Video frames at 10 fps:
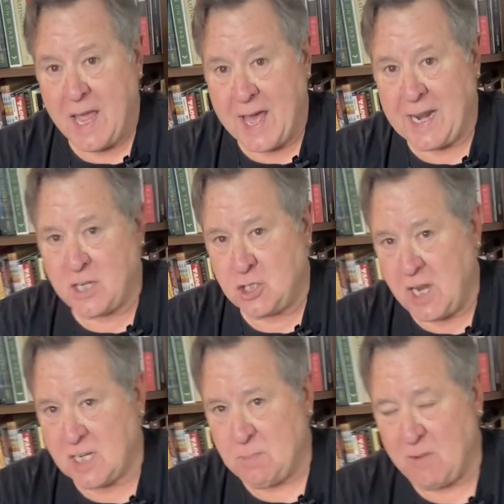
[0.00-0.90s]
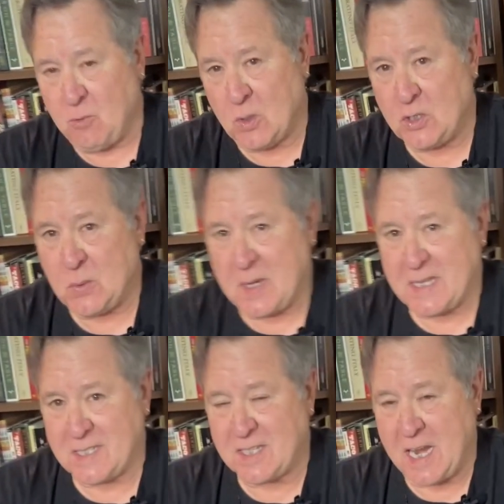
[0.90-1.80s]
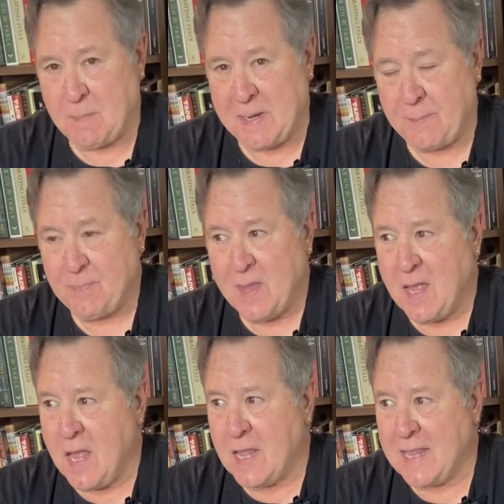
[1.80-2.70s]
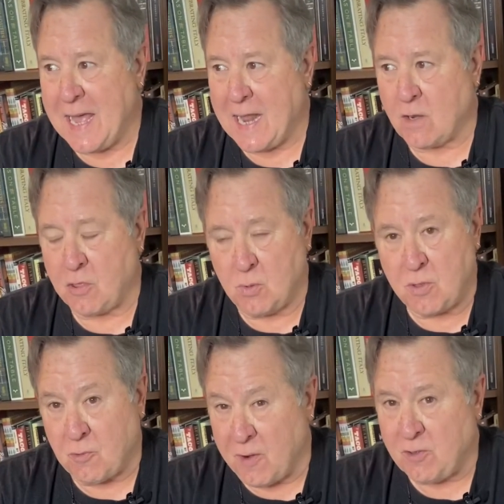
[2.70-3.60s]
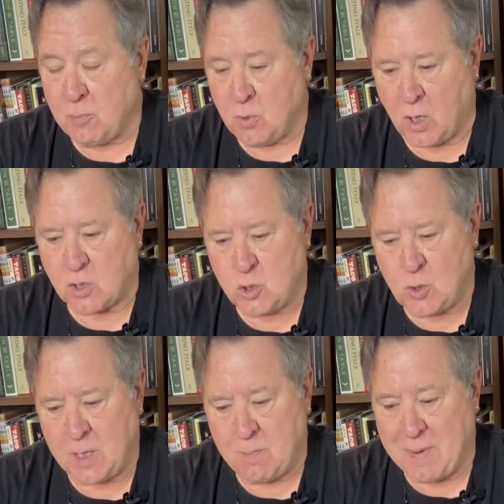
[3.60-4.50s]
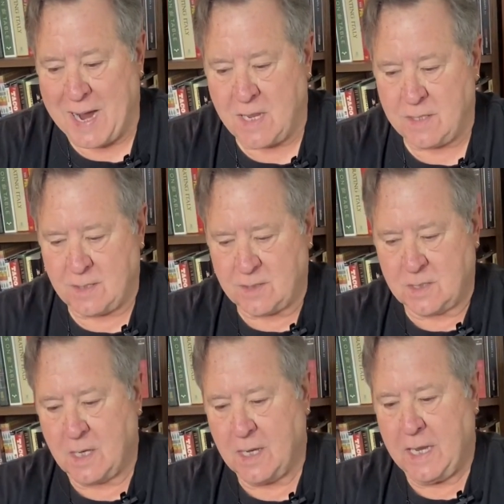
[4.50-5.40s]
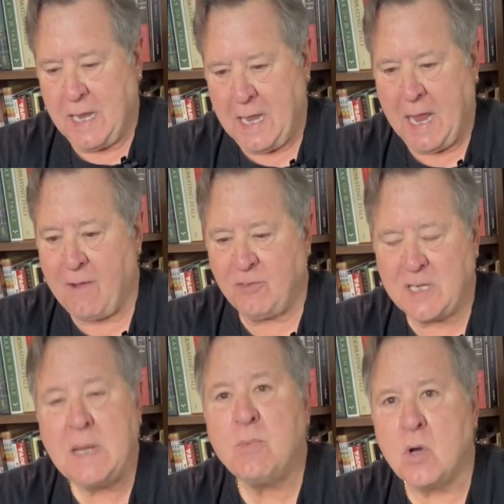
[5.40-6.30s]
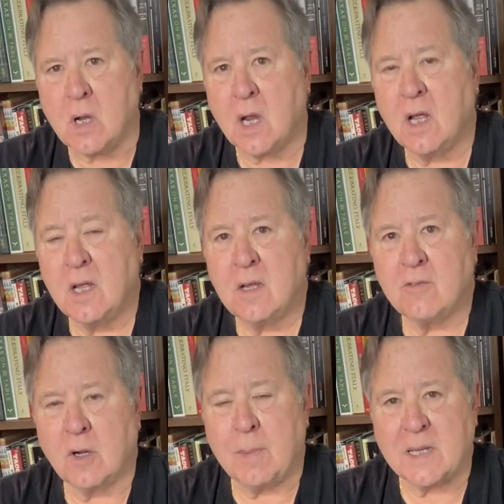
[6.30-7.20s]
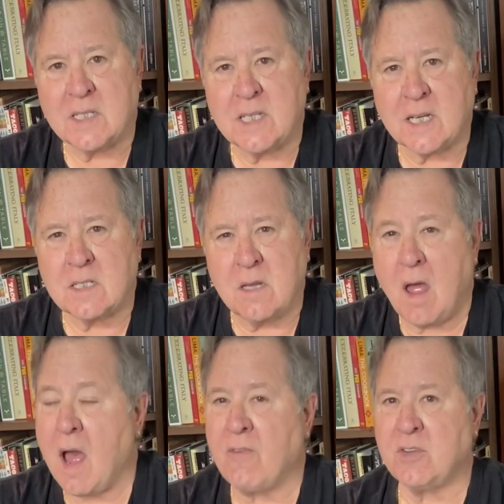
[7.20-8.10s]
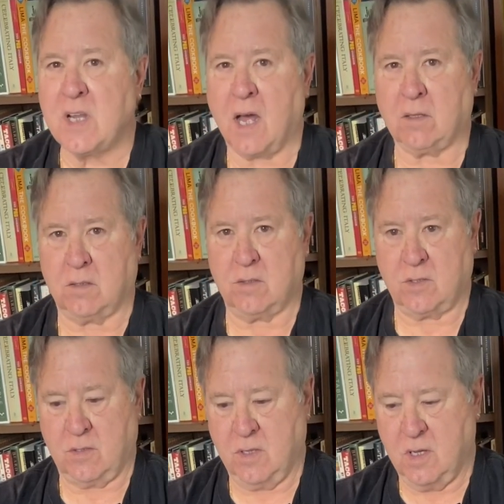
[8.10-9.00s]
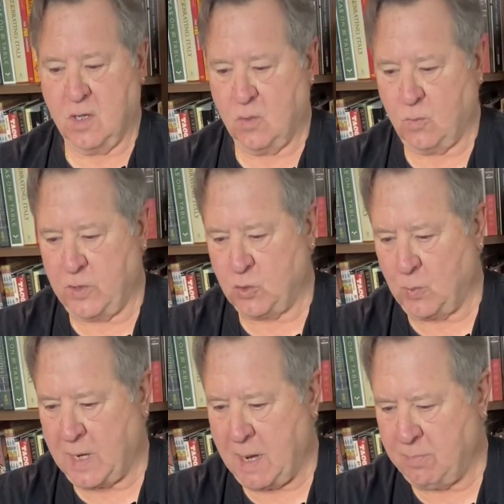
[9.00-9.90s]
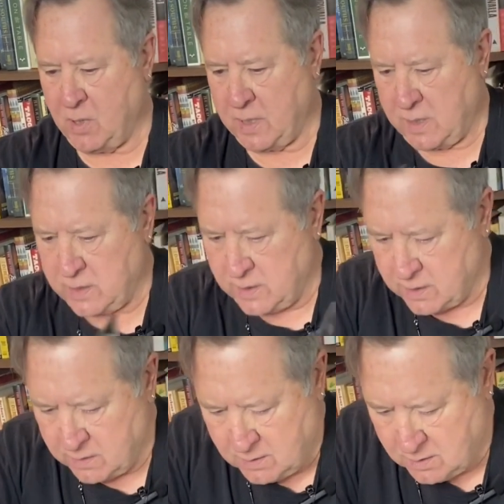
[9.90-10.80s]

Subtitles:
And I checked before doing this taping that through thrift books, you can buy this hefty book for about $6.50, which when I bought it in